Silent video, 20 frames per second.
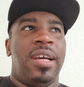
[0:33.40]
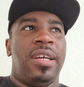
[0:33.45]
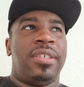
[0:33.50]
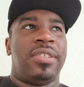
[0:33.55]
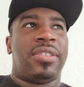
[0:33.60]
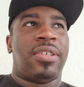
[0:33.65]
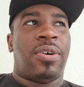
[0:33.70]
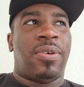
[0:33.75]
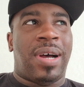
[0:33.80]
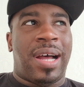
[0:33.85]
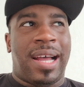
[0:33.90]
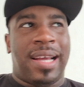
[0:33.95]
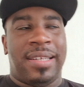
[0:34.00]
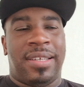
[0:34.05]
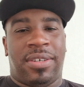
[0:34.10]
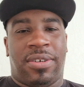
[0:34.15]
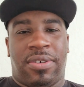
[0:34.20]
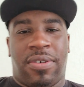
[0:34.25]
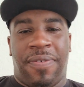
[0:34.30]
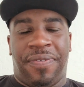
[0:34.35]
So I had
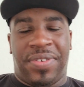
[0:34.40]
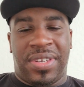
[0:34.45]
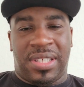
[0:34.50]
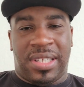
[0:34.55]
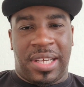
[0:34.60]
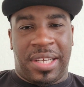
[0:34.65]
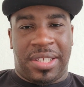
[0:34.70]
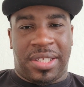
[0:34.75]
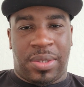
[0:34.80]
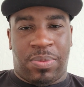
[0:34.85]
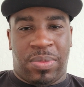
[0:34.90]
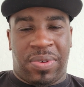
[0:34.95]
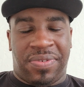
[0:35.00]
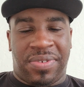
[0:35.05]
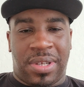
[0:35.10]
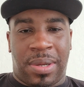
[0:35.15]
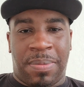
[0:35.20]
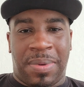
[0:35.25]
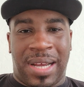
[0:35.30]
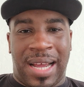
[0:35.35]
a conversation with
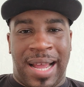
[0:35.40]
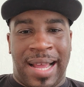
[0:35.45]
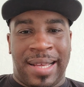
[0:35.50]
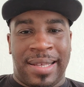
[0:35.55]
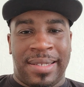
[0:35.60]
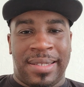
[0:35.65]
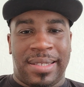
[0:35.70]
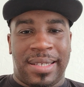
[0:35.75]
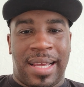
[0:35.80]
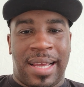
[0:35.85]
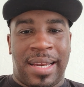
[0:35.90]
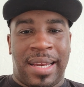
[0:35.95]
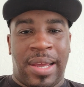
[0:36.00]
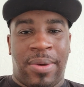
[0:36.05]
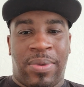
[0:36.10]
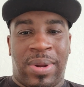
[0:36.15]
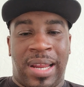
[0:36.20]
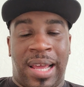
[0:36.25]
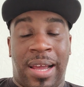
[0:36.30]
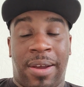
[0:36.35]
some guys, and they
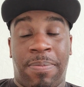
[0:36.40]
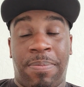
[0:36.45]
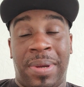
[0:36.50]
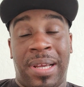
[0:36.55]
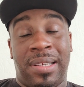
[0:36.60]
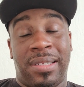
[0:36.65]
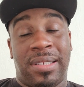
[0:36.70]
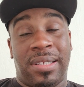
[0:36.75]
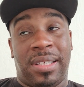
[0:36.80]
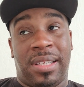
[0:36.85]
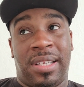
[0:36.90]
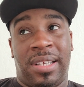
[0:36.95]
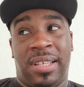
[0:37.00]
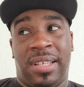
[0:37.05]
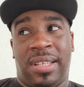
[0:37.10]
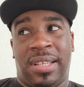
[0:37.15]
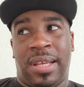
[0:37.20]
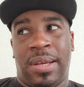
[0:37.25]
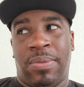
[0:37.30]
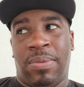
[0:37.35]
were like,
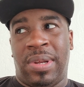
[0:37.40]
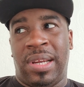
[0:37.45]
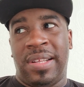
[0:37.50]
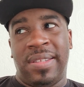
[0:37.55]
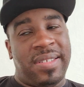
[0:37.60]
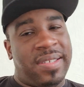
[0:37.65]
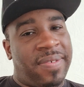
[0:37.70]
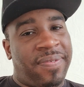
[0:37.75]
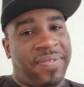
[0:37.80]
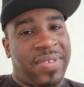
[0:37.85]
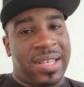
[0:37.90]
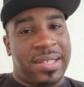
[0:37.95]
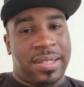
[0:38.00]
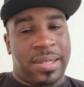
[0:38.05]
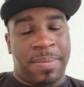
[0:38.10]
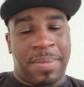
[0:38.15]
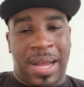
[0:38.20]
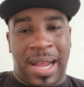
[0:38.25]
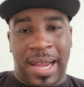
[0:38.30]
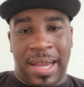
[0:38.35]
basically, they're willing to invest
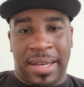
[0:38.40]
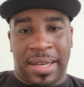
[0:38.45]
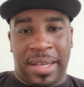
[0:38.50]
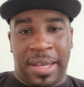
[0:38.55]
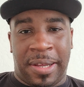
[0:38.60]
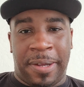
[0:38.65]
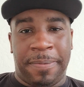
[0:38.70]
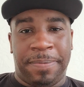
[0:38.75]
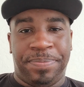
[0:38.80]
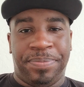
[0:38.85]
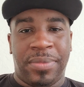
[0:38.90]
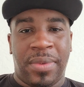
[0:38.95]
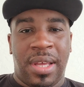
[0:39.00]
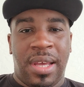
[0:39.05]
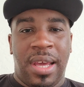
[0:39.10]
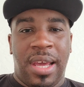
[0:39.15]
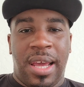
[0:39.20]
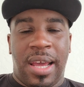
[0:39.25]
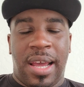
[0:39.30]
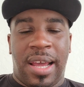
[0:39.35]
in my idea,
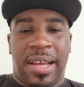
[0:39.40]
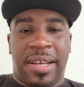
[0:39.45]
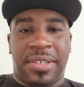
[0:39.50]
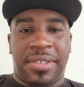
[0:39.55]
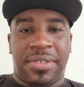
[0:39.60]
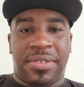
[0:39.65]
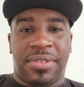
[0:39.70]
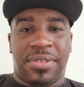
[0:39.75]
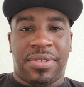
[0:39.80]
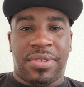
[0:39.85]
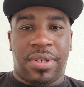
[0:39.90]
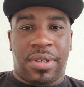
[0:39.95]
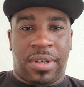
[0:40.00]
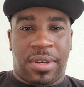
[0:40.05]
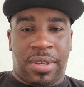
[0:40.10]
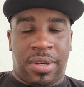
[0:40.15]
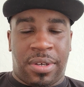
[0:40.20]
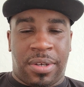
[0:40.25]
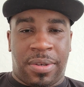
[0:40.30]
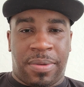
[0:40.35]
and
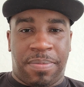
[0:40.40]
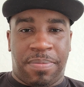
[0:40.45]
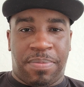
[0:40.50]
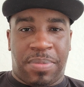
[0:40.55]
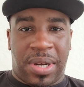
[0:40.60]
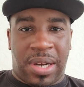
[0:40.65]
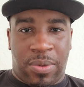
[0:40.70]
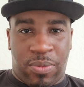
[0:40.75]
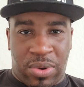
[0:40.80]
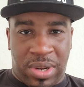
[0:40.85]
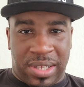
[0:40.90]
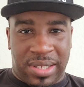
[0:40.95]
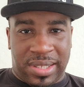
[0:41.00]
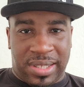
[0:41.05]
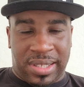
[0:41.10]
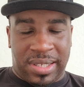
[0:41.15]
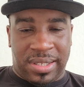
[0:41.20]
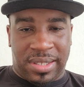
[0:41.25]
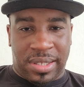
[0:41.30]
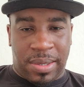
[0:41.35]
but they want to
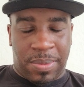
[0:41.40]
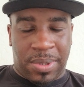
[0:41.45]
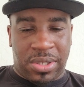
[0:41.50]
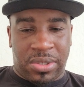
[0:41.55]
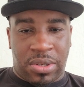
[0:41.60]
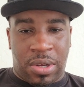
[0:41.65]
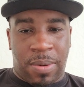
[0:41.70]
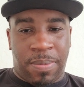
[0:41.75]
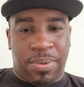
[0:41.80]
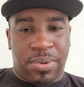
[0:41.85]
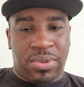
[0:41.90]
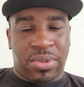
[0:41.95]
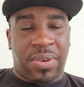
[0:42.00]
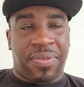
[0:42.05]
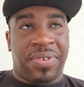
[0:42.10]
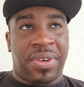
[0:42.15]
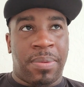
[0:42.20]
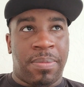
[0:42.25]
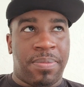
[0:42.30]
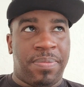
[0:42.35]
see some examples
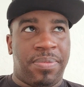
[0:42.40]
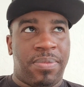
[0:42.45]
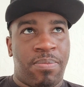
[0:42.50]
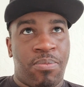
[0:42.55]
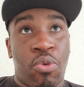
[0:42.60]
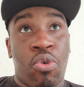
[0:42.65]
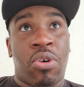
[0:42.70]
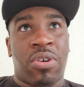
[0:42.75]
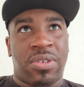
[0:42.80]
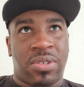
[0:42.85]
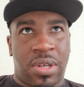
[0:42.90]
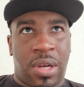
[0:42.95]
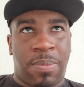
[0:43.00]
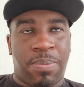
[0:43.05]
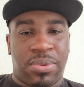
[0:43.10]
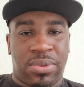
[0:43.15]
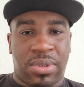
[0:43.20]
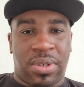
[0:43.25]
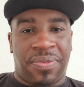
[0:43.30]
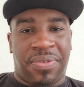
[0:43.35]
of it, more
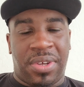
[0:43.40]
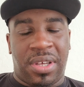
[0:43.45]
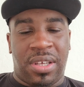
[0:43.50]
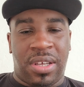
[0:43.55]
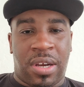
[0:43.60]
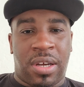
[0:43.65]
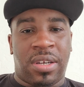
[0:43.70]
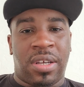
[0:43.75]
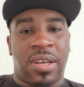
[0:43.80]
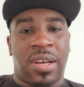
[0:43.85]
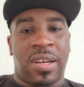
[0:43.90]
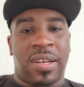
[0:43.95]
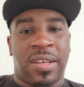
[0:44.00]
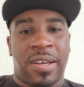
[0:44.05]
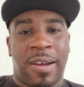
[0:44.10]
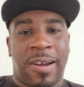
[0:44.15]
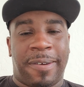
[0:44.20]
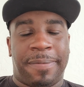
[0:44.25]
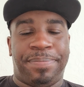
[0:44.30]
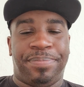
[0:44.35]
examples of it, yada yada
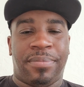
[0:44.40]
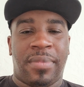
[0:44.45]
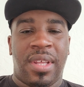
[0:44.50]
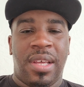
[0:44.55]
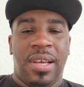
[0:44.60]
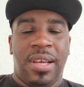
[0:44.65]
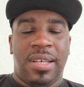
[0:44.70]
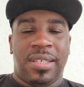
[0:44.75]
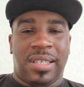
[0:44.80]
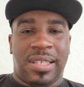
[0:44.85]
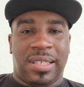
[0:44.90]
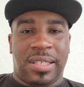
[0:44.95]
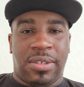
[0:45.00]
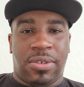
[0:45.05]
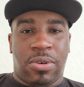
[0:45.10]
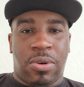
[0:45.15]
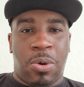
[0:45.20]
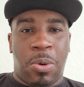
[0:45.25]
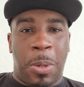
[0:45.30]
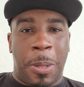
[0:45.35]
yada. So I
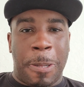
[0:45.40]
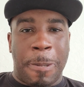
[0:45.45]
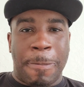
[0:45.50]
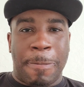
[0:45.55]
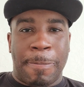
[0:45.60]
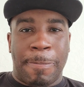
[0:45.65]
said, cool.